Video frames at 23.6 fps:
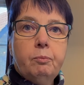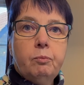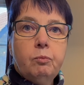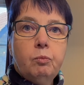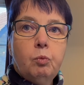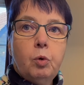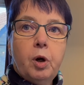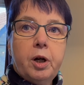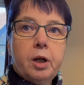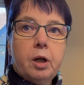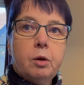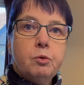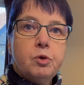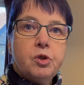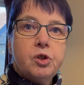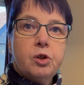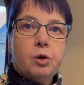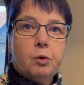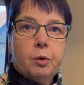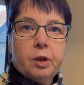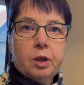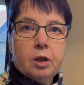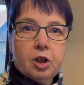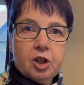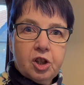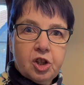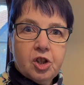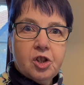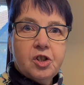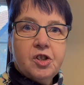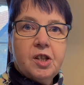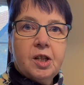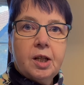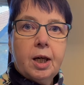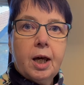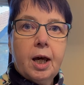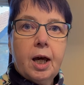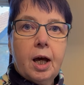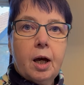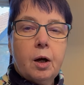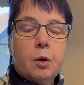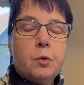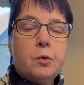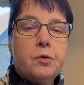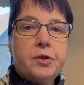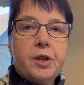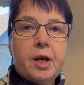when I was doing the cutting
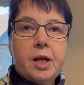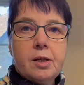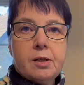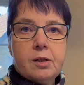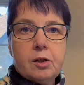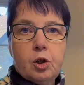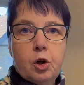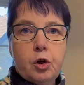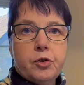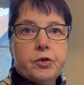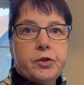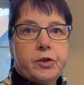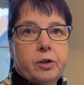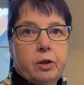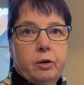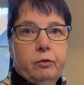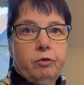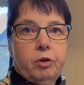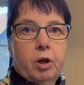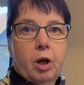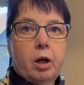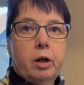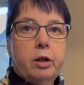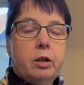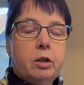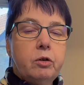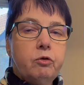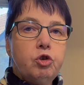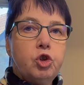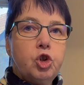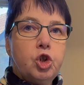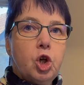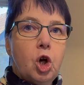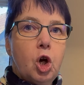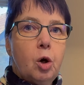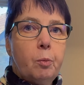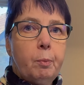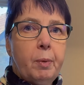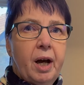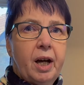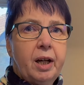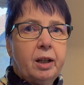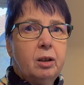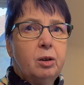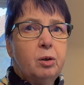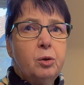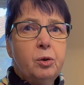out, there's lots of kind of sharp
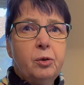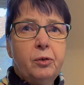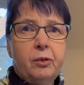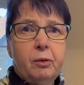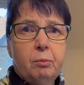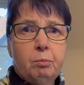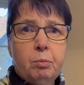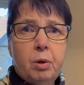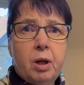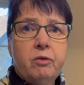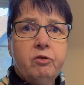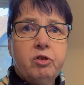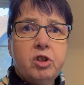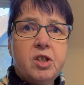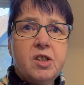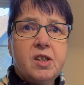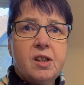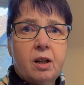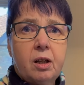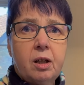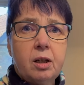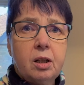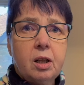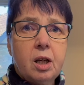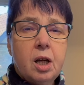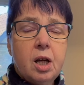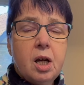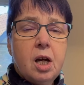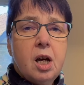angles and pivoting,